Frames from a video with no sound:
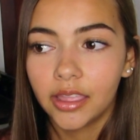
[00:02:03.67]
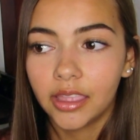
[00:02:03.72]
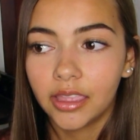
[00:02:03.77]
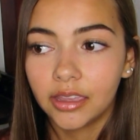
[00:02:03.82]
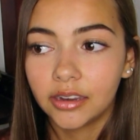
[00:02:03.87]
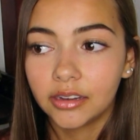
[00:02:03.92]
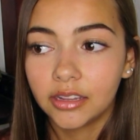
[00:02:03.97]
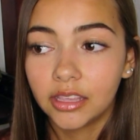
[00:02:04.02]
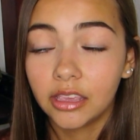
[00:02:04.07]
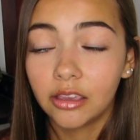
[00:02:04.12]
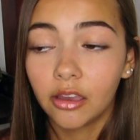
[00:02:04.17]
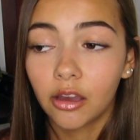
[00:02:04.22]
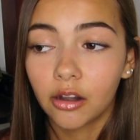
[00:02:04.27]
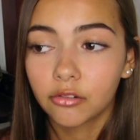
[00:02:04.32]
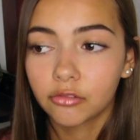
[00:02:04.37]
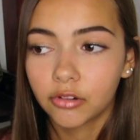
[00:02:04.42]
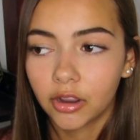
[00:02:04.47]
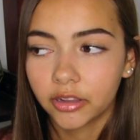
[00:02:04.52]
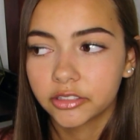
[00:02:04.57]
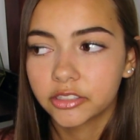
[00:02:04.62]
and he got
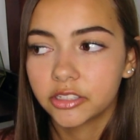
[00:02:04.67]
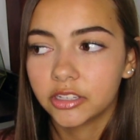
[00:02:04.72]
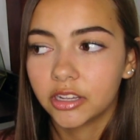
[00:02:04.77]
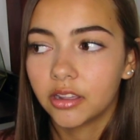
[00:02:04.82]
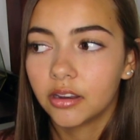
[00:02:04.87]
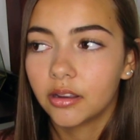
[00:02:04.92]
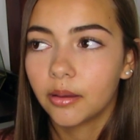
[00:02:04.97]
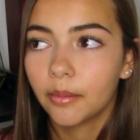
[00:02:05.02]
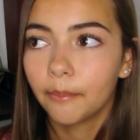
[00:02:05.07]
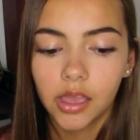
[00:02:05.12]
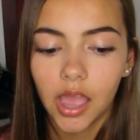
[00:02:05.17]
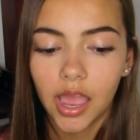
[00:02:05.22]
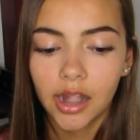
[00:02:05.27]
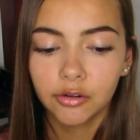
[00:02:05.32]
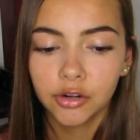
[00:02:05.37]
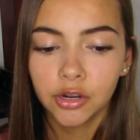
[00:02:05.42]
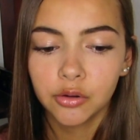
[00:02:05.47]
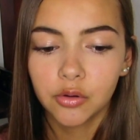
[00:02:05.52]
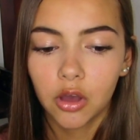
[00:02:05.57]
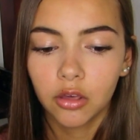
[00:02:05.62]
arrested. I
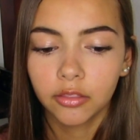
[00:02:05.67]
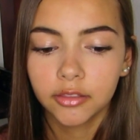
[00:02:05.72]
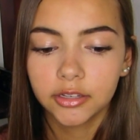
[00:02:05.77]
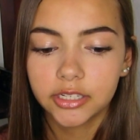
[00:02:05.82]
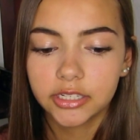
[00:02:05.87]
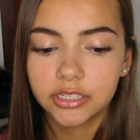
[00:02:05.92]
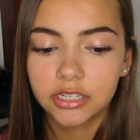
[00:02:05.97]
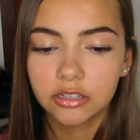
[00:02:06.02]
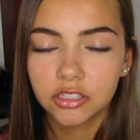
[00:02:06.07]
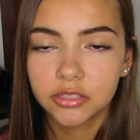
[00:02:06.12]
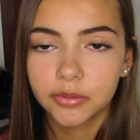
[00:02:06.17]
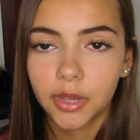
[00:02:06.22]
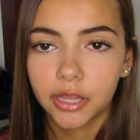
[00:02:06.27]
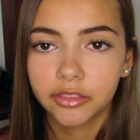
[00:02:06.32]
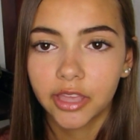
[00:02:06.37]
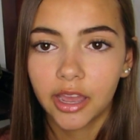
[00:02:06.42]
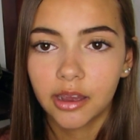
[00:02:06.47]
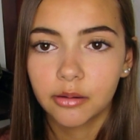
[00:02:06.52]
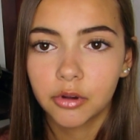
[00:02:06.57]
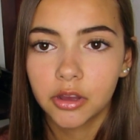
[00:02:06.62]
don't know all the details
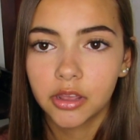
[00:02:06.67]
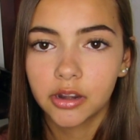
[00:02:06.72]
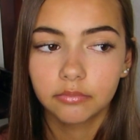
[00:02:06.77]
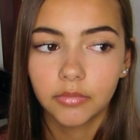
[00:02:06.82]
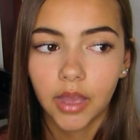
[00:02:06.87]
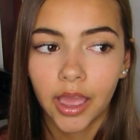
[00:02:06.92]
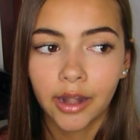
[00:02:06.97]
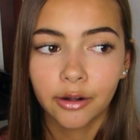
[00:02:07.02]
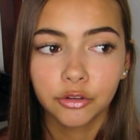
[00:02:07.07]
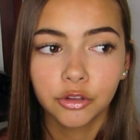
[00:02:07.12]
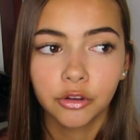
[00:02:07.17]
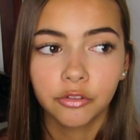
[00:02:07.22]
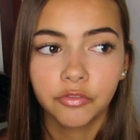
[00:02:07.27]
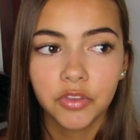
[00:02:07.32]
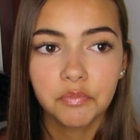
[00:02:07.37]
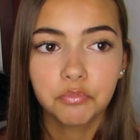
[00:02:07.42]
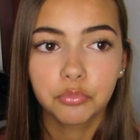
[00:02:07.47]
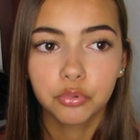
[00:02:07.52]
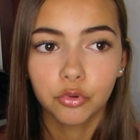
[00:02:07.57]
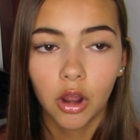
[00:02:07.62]
about that one. I don't know if
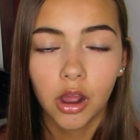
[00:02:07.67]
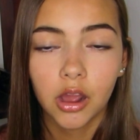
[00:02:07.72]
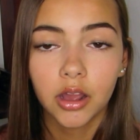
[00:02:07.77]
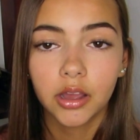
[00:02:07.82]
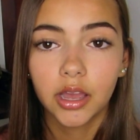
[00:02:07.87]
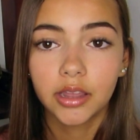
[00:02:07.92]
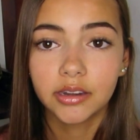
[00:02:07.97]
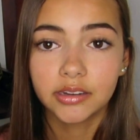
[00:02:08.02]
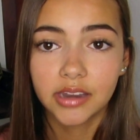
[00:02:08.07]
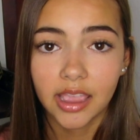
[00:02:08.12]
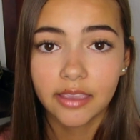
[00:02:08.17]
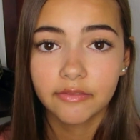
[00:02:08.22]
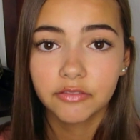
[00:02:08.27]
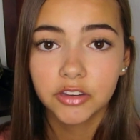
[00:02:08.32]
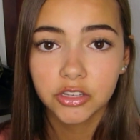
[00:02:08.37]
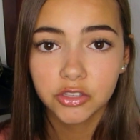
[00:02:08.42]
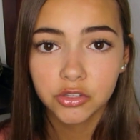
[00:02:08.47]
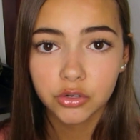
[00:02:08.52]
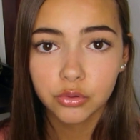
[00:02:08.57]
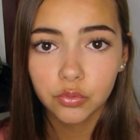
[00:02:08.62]
he brought a knife
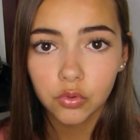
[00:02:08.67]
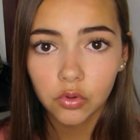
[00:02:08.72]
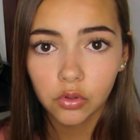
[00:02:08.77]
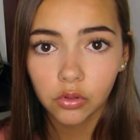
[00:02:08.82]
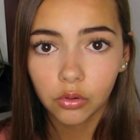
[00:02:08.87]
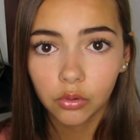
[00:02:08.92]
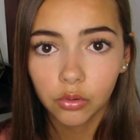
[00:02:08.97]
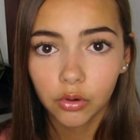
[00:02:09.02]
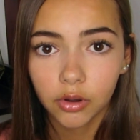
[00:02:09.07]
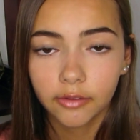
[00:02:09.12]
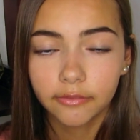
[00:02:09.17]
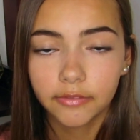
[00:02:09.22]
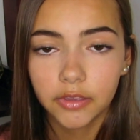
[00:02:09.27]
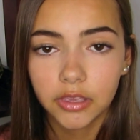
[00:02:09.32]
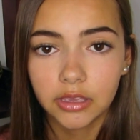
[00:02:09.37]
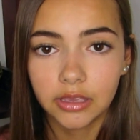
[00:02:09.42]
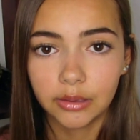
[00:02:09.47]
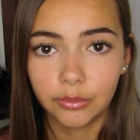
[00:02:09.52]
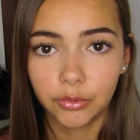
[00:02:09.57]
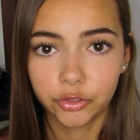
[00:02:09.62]
to school or if
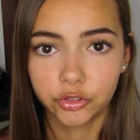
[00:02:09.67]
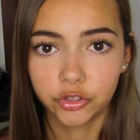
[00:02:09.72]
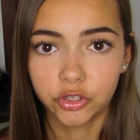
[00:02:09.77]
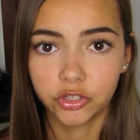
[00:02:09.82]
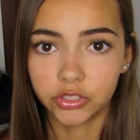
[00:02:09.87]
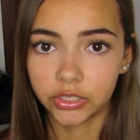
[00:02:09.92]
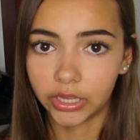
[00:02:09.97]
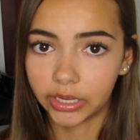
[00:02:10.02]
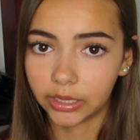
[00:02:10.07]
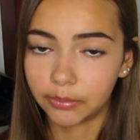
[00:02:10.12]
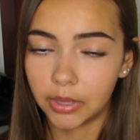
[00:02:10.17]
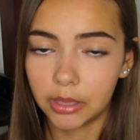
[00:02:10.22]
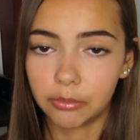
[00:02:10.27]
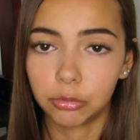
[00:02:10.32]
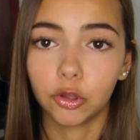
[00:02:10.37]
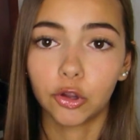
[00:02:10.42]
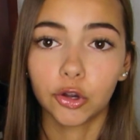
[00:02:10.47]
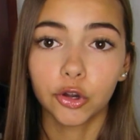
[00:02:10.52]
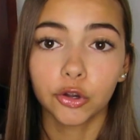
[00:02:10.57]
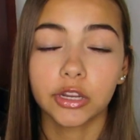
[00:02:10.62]
he was just like,
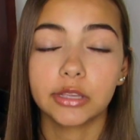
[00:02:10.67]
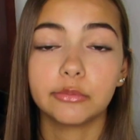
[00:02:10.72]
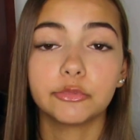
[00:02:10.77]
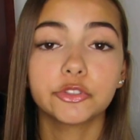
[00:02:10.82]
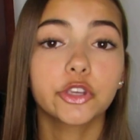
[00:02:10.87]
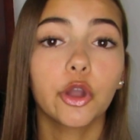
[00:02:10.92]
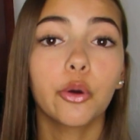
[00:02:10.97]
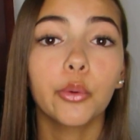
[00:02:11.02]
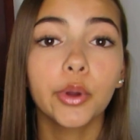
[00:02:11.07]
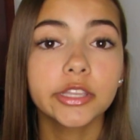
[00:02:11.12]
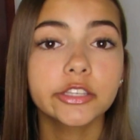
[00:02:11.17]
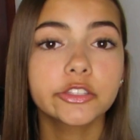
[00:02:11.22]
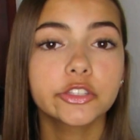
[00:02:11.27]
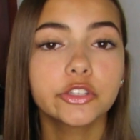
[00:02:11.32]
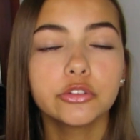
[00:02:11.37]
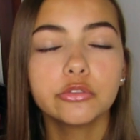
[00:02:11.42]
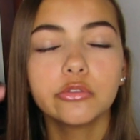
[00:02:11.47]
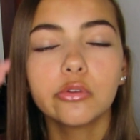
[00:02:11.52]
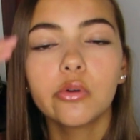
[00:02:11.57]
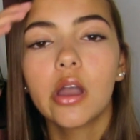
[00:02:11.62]
people heard he was going
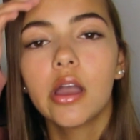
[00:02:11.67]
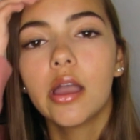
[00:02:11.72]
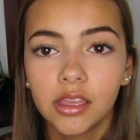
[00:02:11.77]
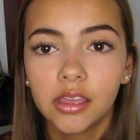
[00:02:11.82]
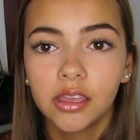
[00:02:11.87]
to.